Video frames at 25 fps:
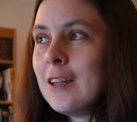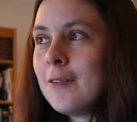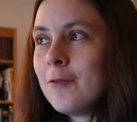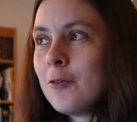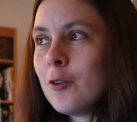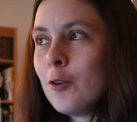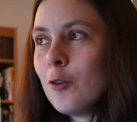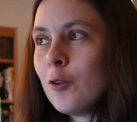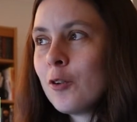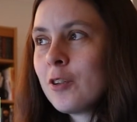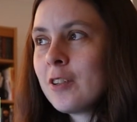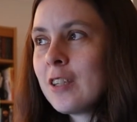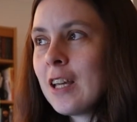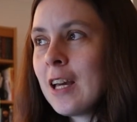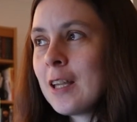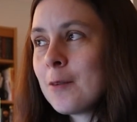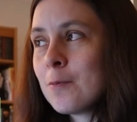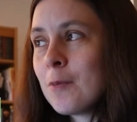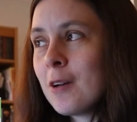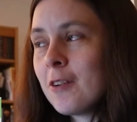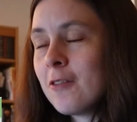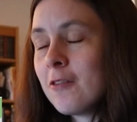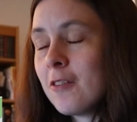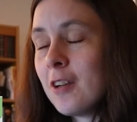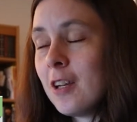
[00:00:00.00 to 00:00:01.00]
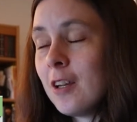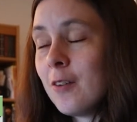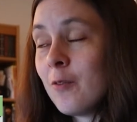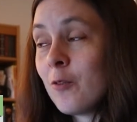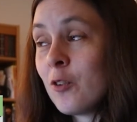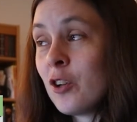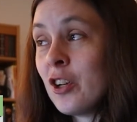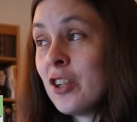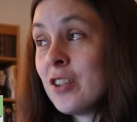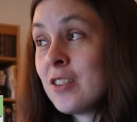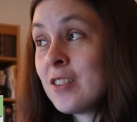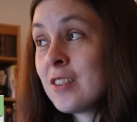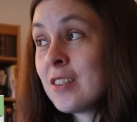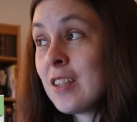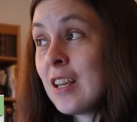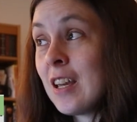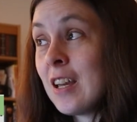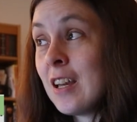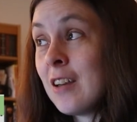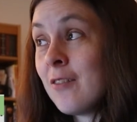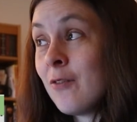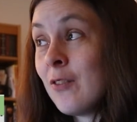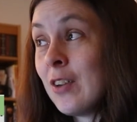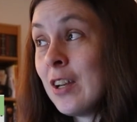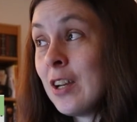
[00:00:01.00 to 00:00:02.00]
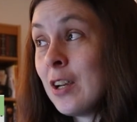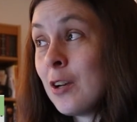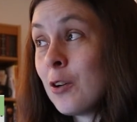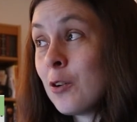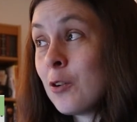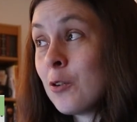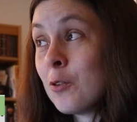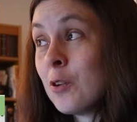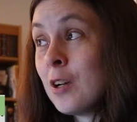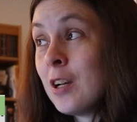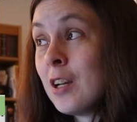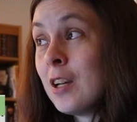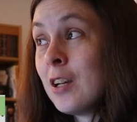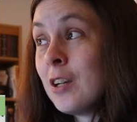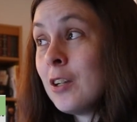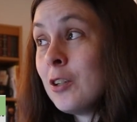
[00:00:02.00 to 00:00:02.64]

If you looked at my favorites video,